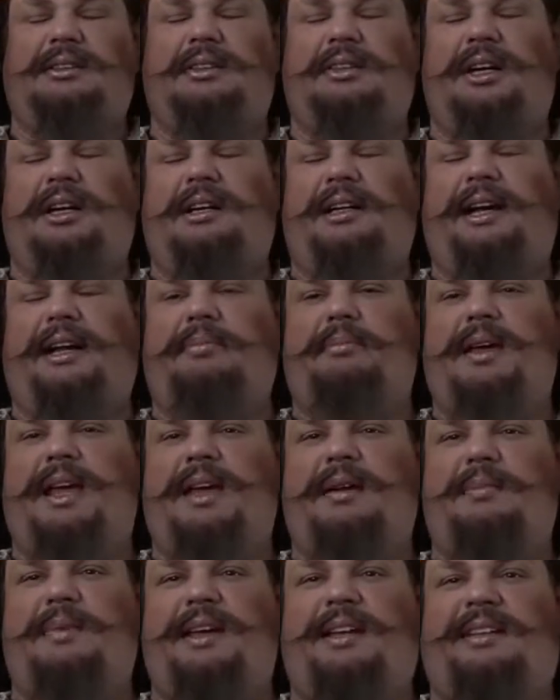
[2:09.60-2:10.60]
Don't
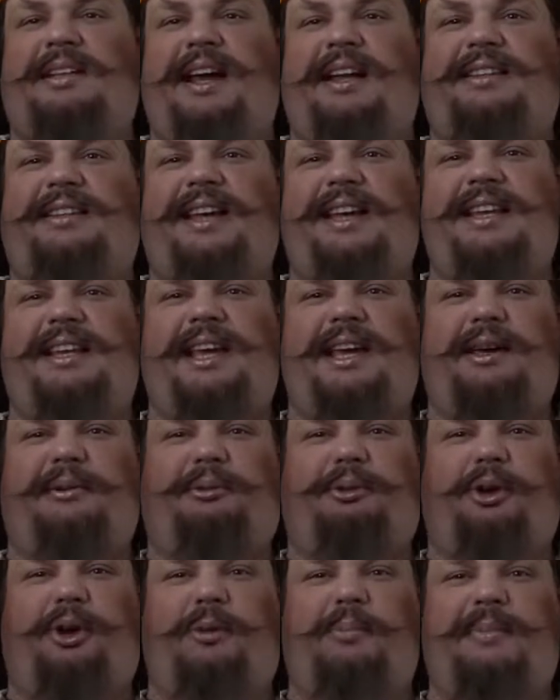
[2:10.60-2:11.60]
remind me. Titania
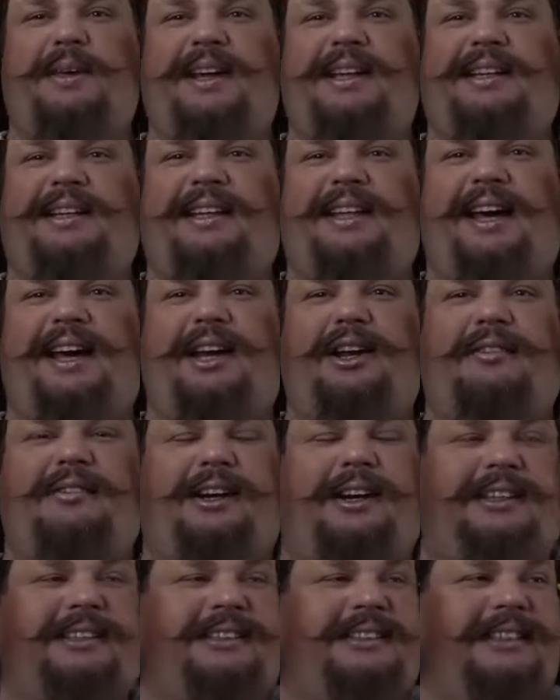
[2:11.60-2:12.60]
roped me into that
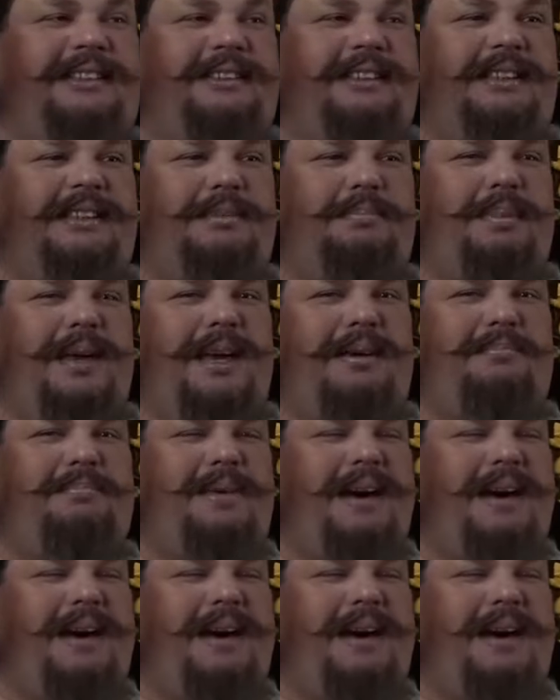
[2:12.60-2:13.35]
over her sister's big